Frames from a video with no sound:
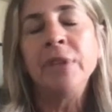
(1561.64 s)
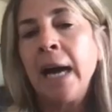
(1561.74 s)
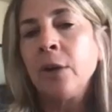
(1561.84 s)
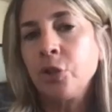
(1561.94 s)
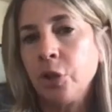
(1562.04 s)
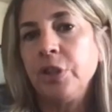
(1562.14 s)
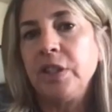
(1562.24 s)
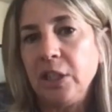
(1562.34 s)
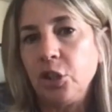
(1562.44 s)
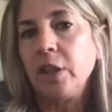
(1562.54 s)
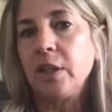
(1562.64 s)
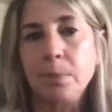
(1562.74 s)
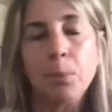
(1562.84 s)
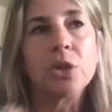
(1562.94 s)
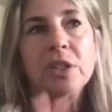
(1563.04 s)
now started teaching
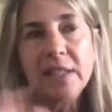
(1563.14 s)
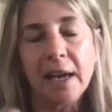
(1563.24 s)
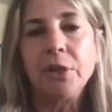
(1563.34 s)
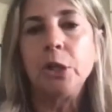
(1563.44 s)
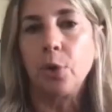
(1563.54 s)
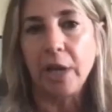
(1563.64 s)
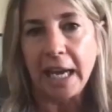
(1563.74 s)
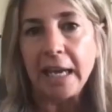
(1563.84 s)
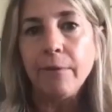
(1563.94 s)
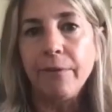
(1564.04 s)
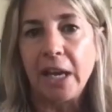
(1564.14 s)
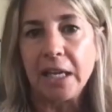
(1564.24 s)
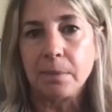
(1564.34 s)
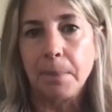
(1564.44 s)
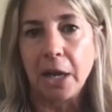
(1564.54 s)
this more seven or eight
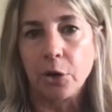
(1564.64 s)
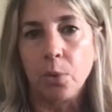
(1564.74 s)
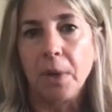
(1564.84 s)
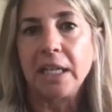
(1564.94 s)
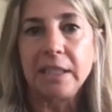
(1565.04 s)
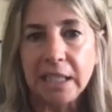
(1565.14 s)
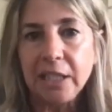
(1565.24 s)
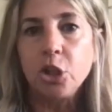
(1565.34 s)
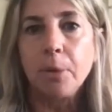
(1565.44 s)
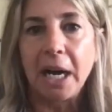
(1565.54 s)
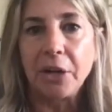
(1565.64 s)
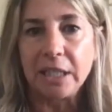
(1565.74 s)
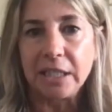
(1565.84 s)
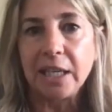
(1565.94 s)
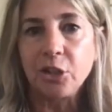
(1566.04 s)
phase model when I teach about
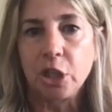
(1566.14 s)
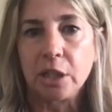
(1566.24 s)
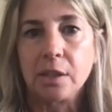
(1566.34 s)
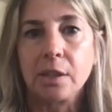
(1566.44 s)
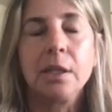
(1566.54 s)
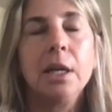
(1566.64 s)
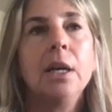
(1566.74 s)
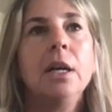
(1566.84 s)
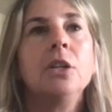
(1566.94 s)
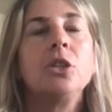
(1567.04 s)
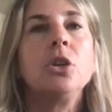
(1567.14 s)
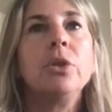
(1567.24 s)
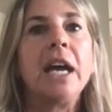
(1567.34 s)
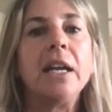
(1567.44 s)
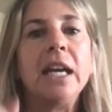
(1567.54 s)
addictions, so
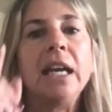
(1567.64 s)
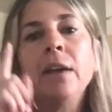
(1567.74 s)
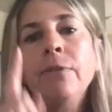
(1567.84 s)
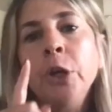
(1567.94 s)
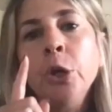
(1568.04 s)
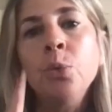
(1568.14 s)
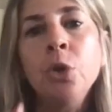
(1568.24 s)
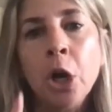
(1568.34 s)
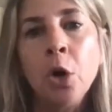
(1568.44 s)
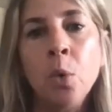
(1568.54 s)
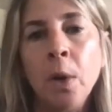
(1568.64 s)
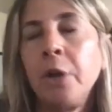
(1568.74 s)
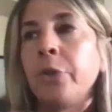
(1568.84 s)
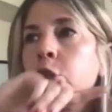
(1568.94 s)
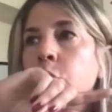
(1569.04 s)
that if you know where
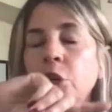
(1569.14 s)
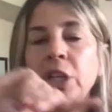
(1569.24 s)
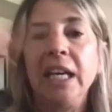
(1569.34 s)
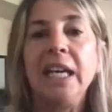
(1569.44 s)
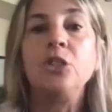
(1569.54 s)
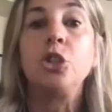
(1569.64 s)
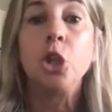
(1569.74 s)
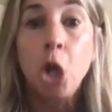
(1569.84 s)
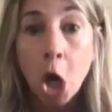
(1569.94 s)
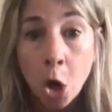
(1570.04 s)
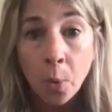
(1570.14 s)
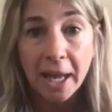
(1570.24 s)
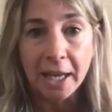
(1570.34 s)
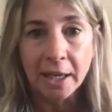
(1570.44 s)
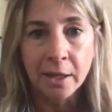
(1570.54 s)
the journey is
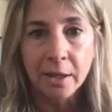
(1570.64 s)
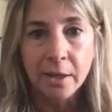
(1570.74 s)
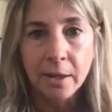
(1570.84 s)
going,